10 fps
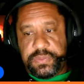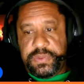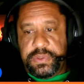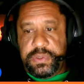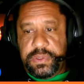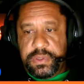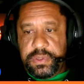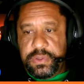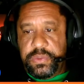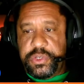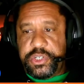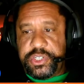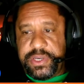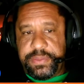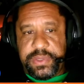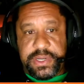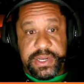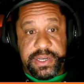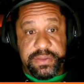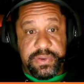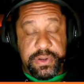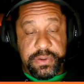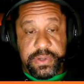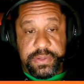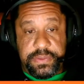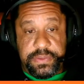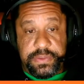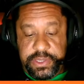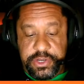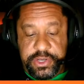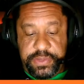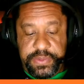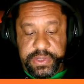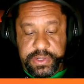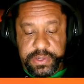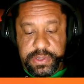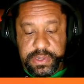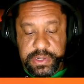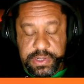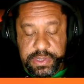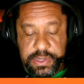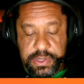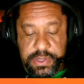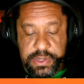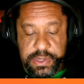was shipped, and I didn't even know it. They had shipped it, and